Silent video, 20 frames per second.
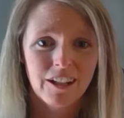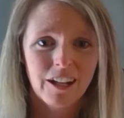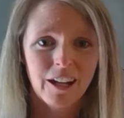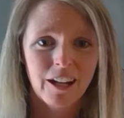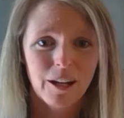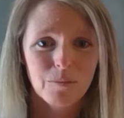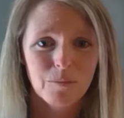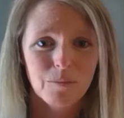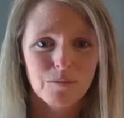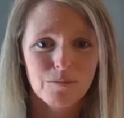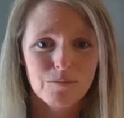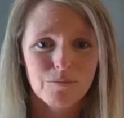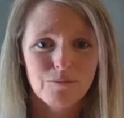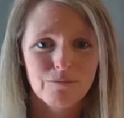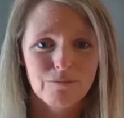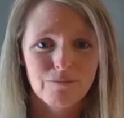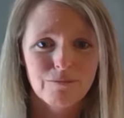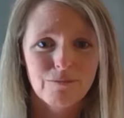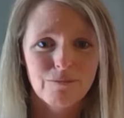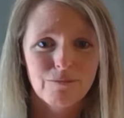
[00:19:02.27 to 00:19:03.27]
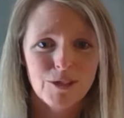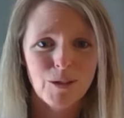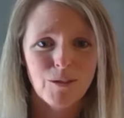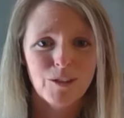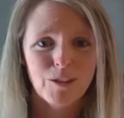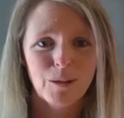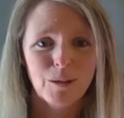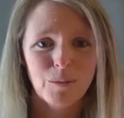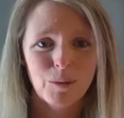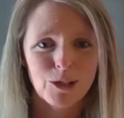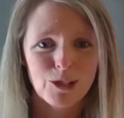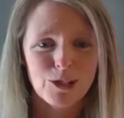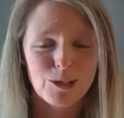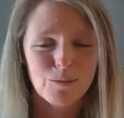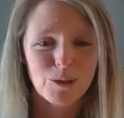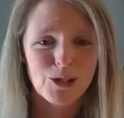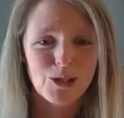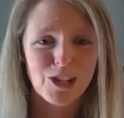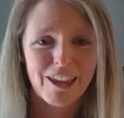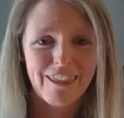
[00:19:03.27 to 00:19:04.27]
Do you have any
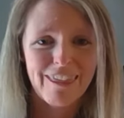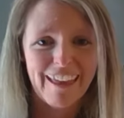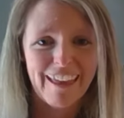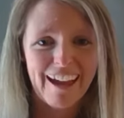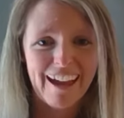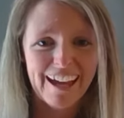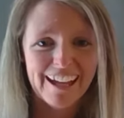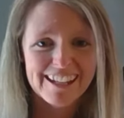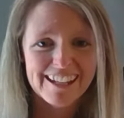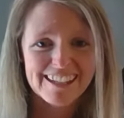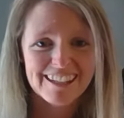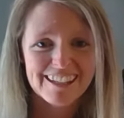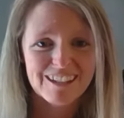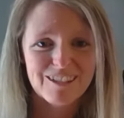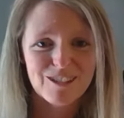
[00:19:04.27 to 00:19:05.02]
words on that?